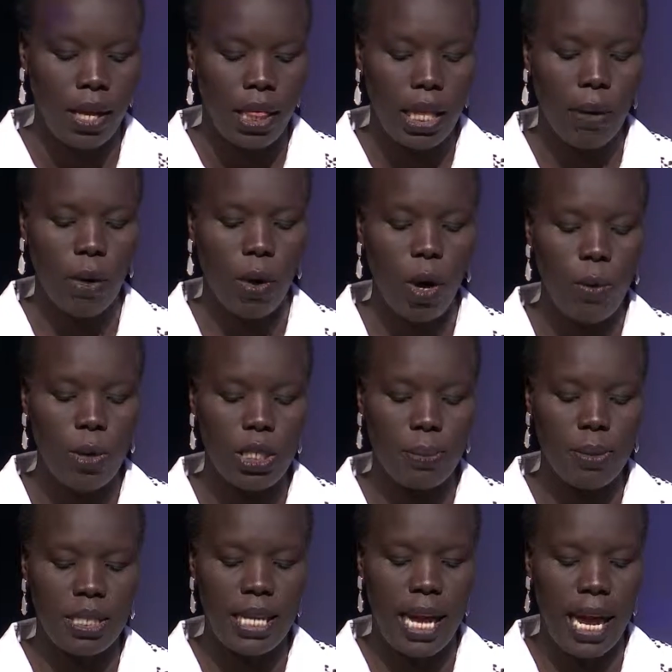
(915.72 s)
There will always
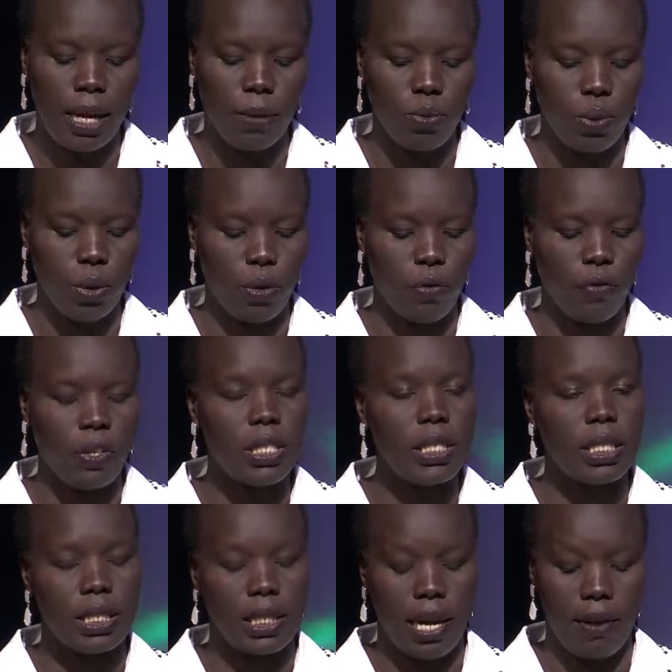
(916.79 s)
be times when you feel
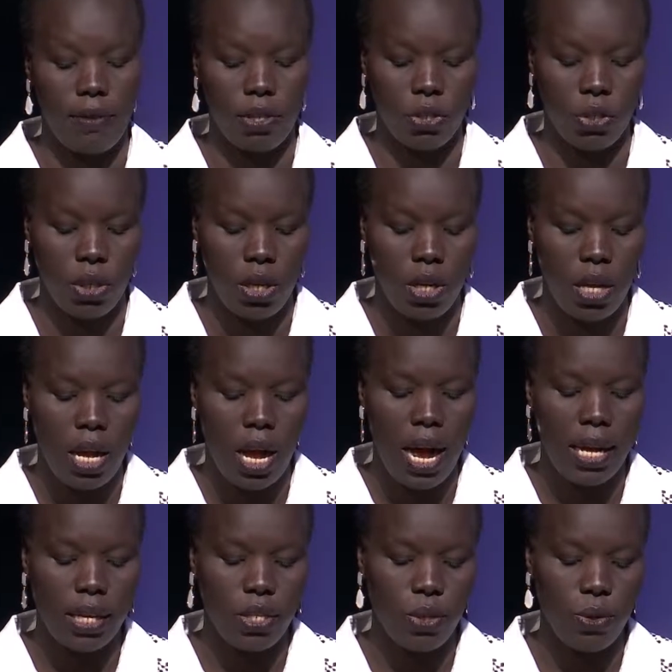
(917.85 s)
discouraged.
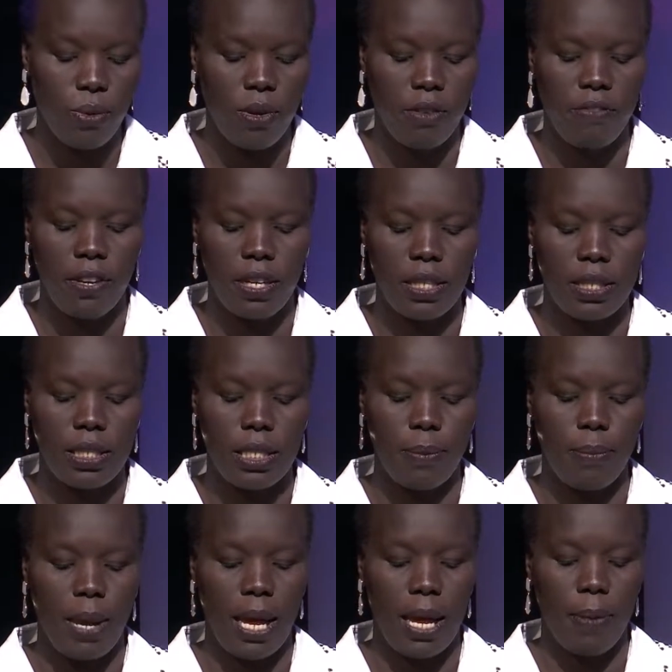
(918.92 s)
I too have felt
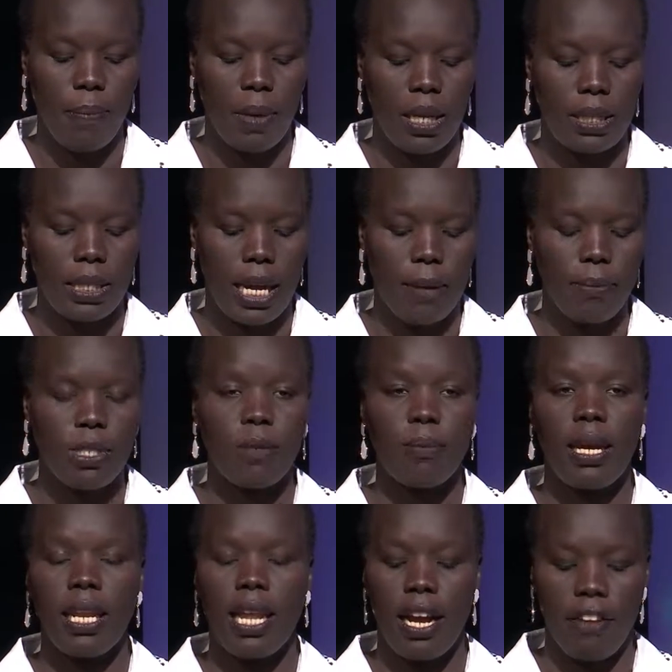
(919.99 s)
despair many times in my
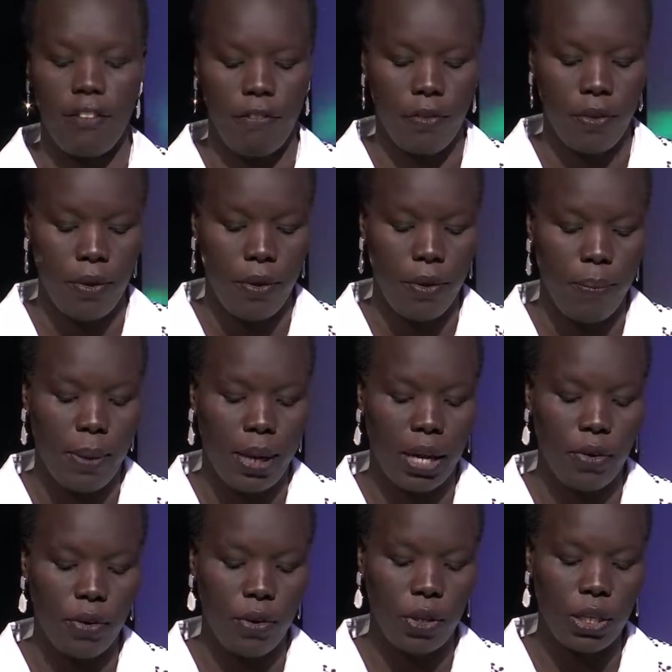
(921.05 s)
life, but I
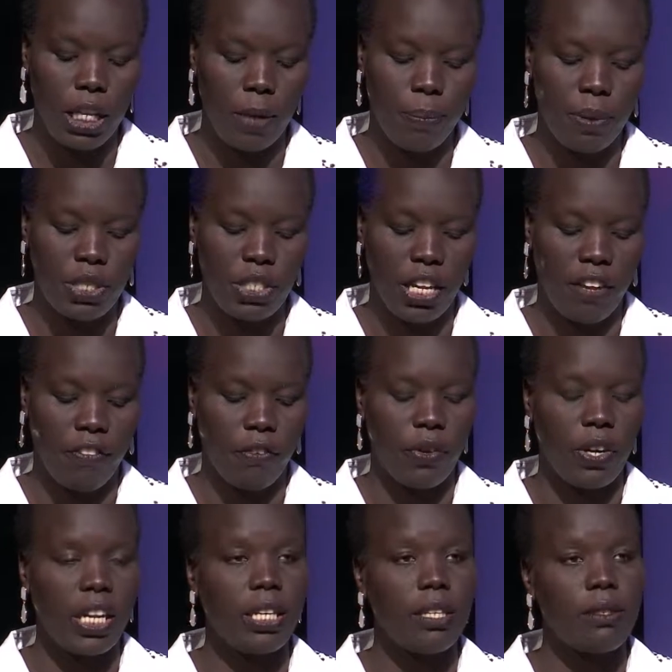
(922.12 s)
do not keep a chair for
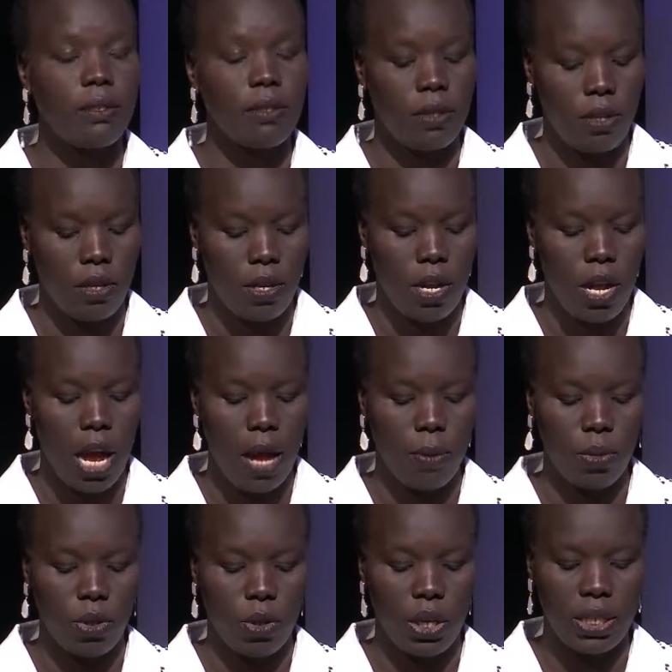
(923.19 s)
it. I
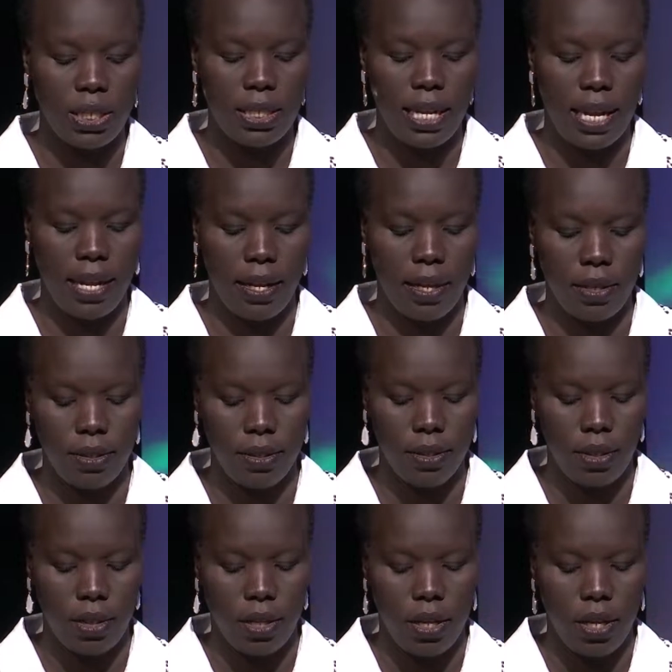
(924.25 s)
will not entertain it.
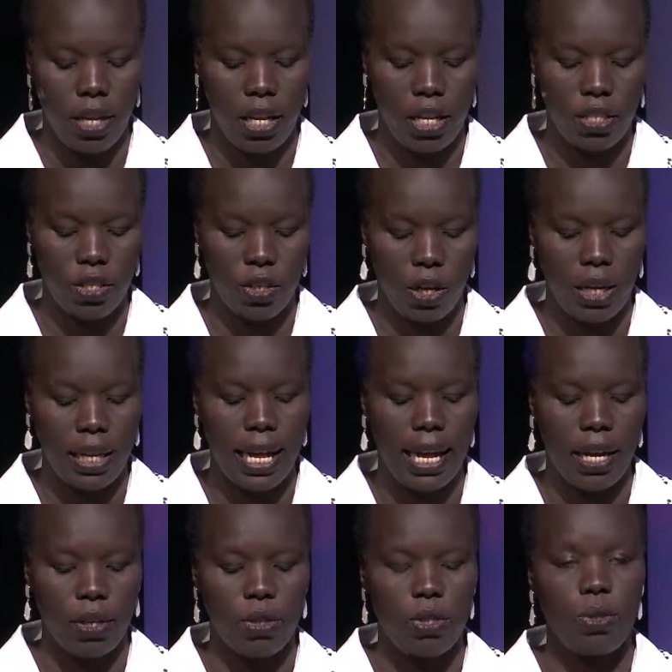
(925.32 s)
It is not
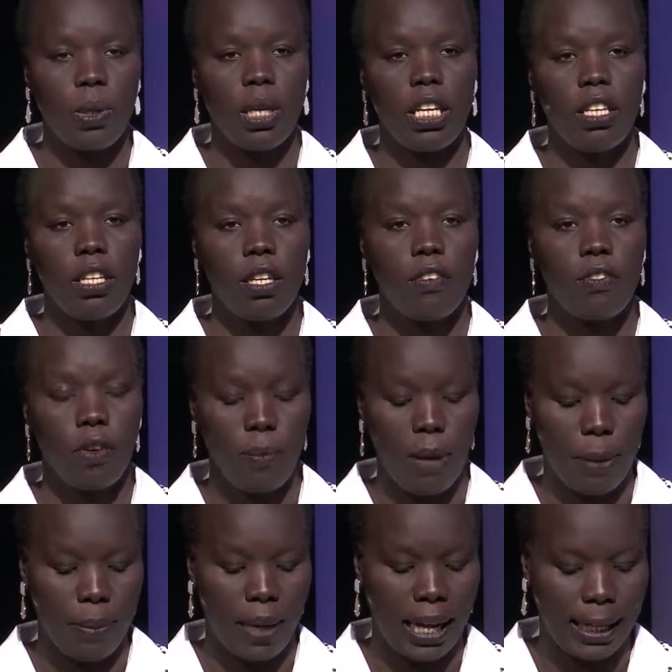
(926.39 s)
allowed to eat from my
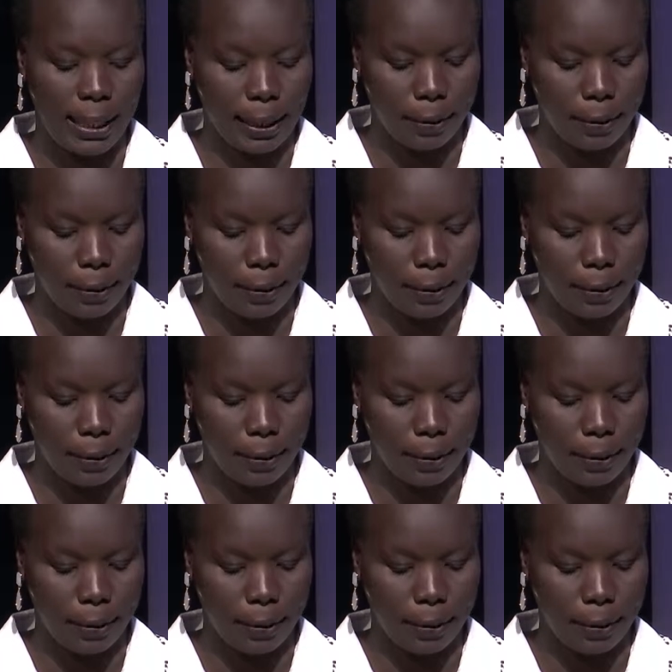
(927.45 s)
plate.